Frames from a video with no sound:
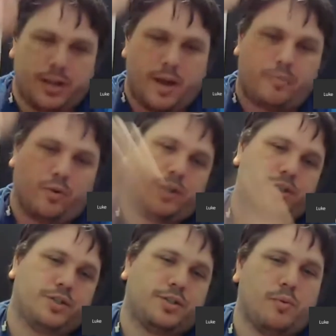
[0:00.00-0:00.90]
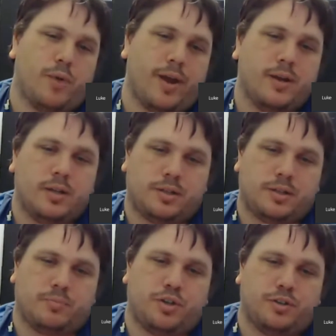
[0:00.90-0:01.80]
in the upper register where
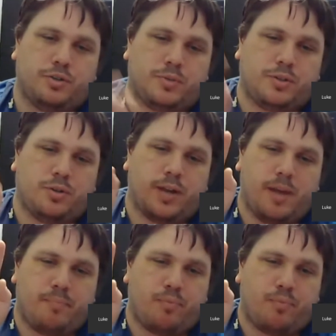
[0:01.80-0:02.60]
some students would sort of get